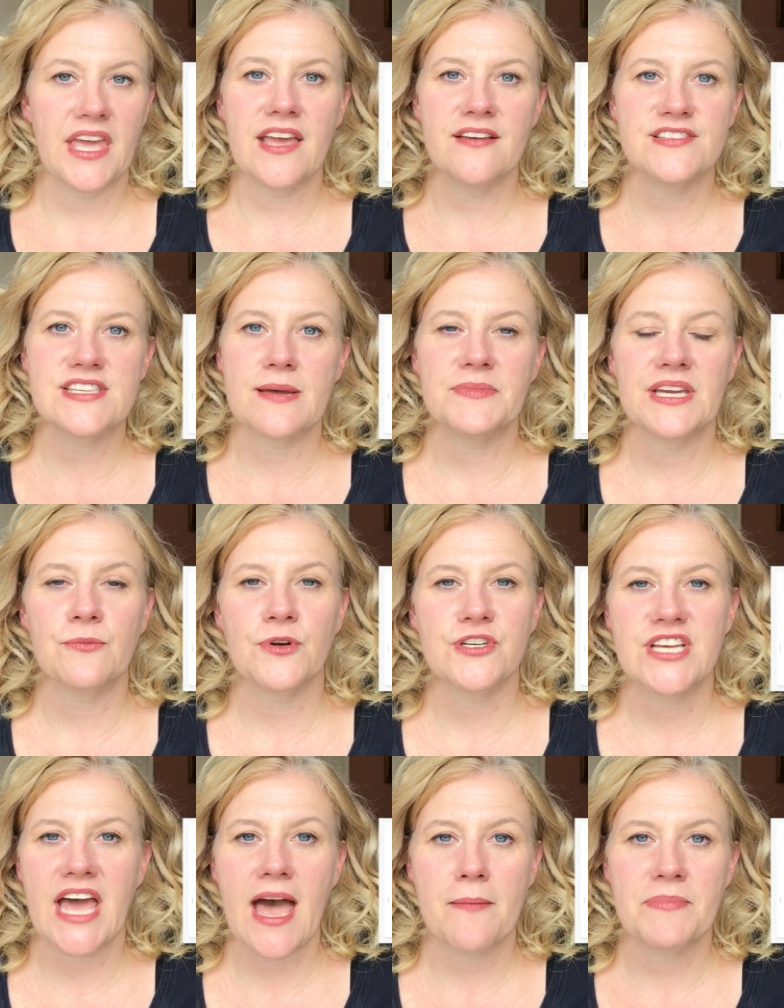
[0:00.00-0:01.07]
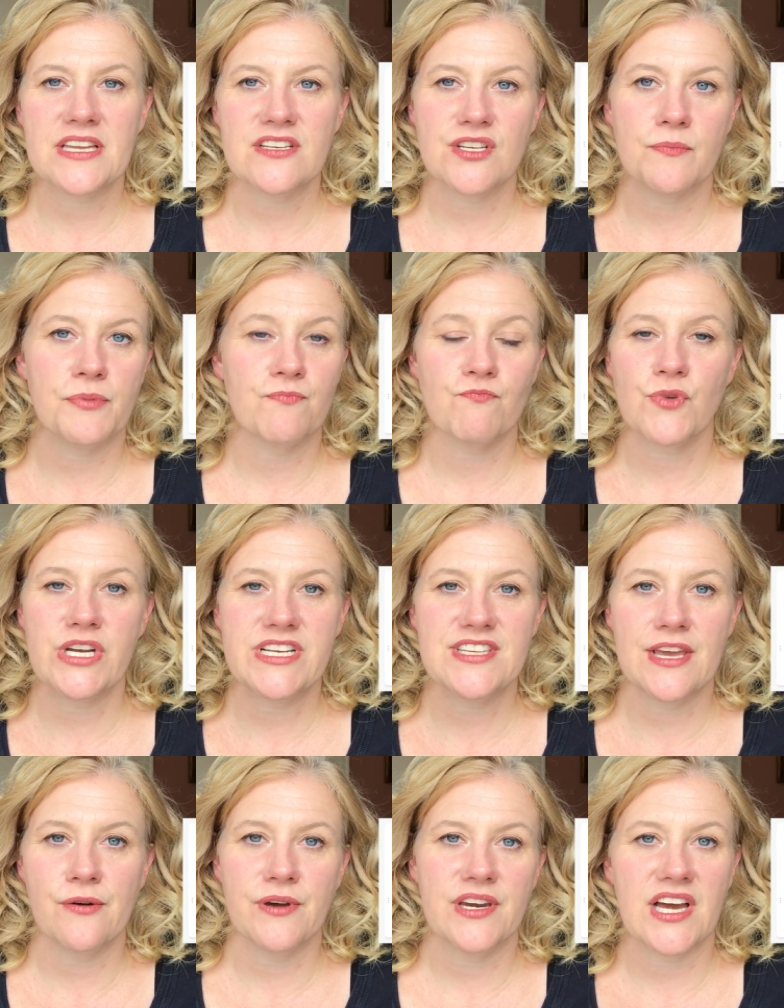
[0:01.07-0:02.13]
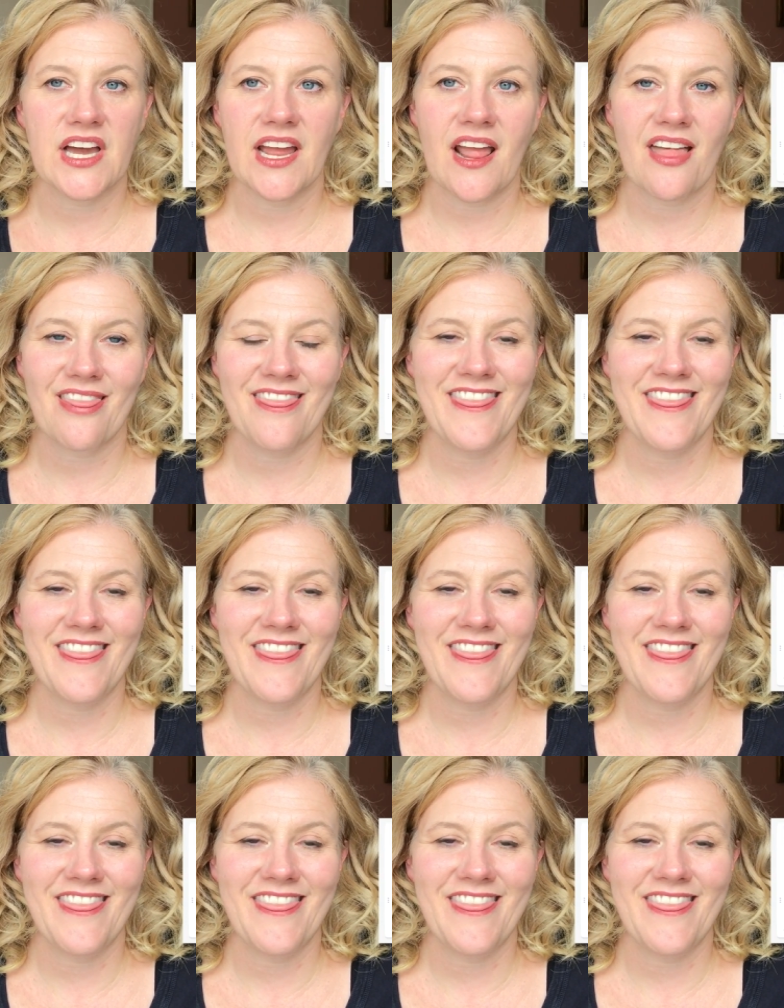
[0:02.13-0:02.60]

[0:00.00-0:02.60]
if something were to happen to Mauricio and I,